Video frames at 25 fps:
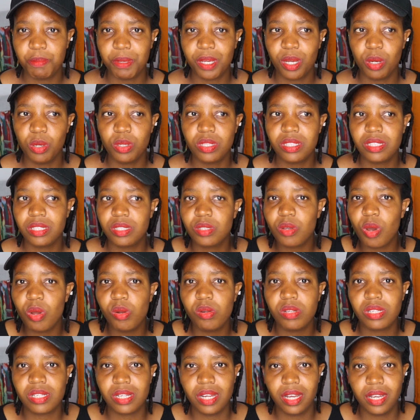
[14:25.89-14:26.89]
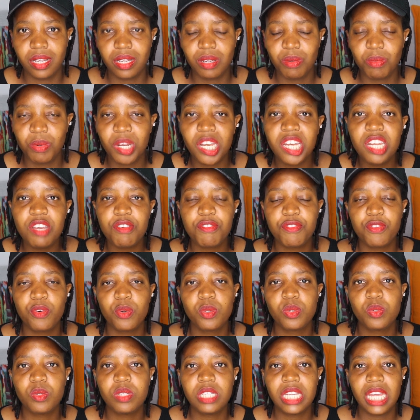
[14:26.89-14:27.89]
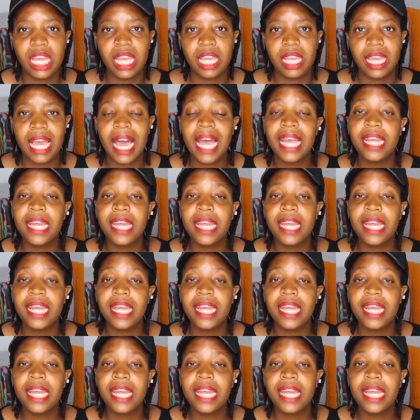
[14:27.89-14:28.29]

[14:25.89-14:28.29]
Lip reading: because it's always like, we live for today.